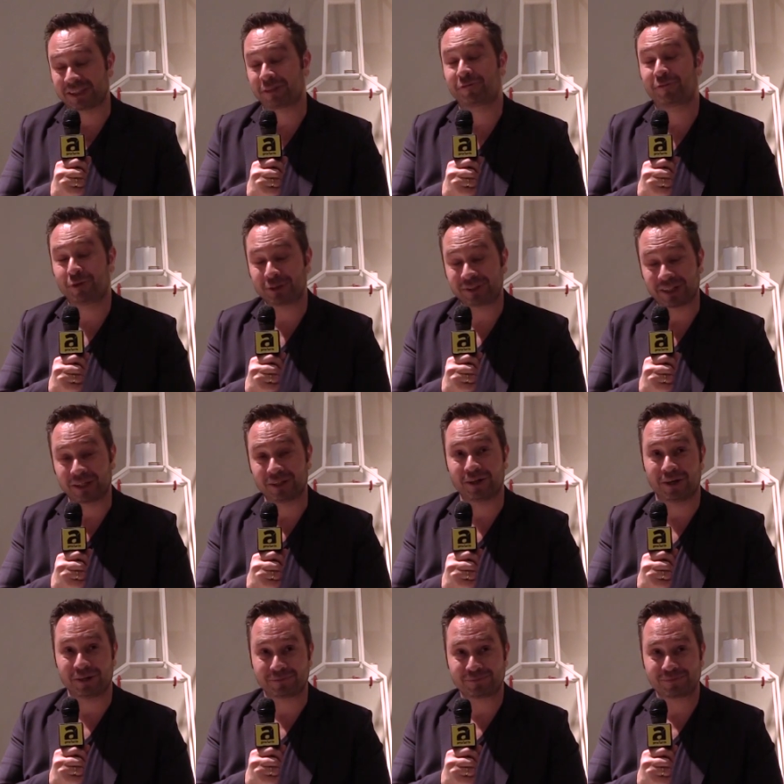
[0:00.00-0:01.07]
that first I
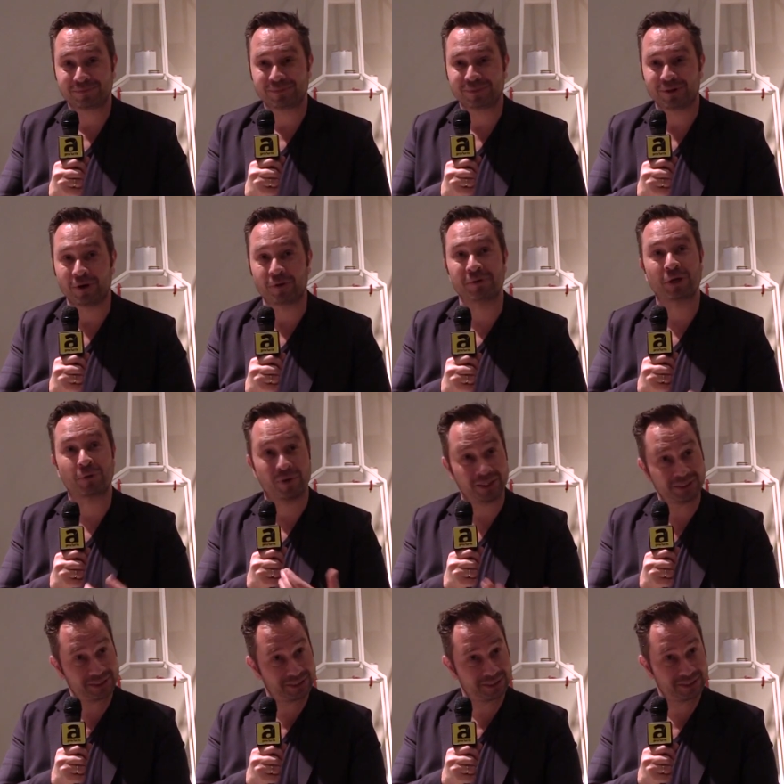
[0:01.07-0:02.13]
got a
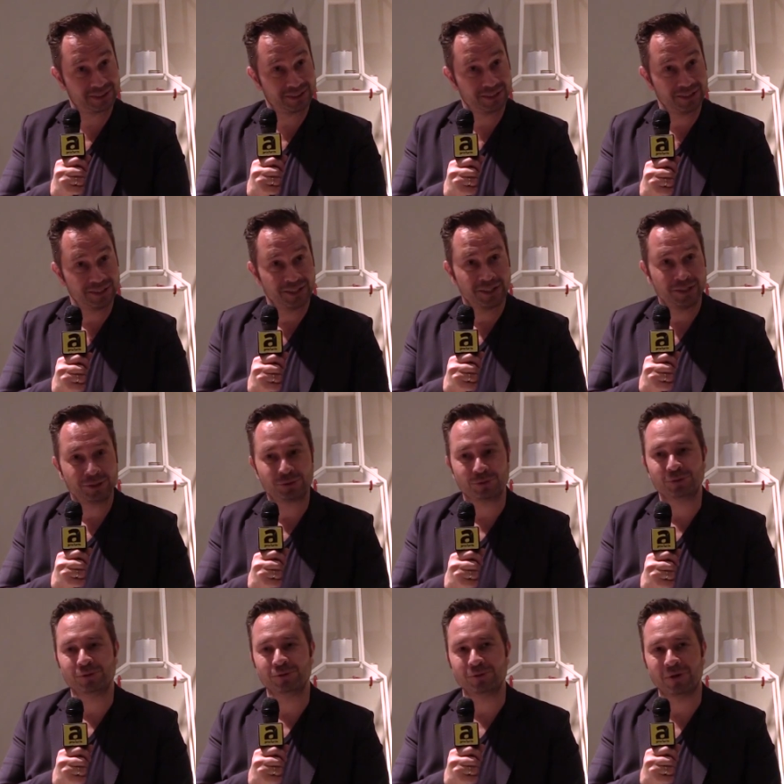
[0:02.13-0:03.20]
request to
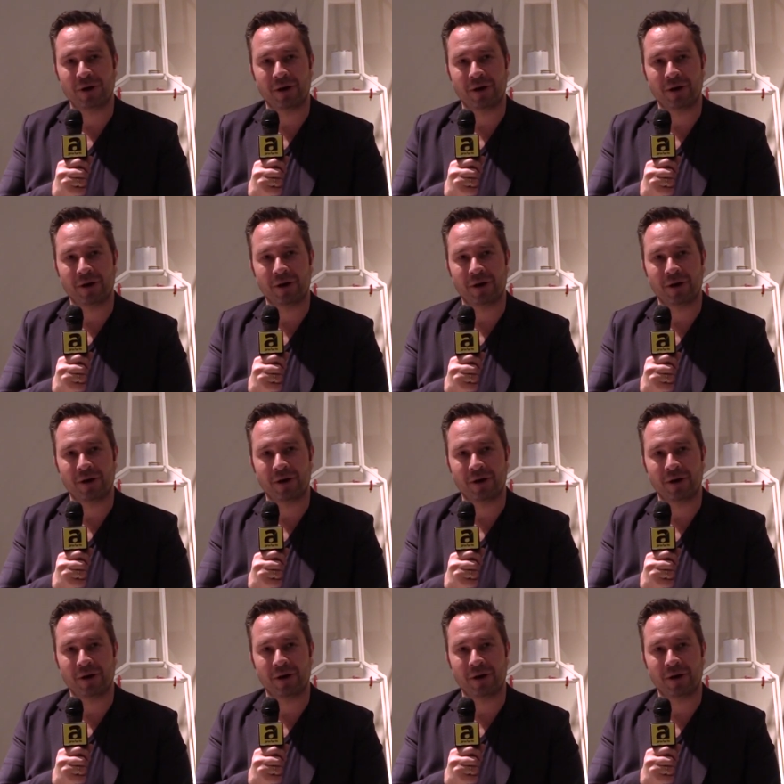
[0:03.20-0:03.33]
do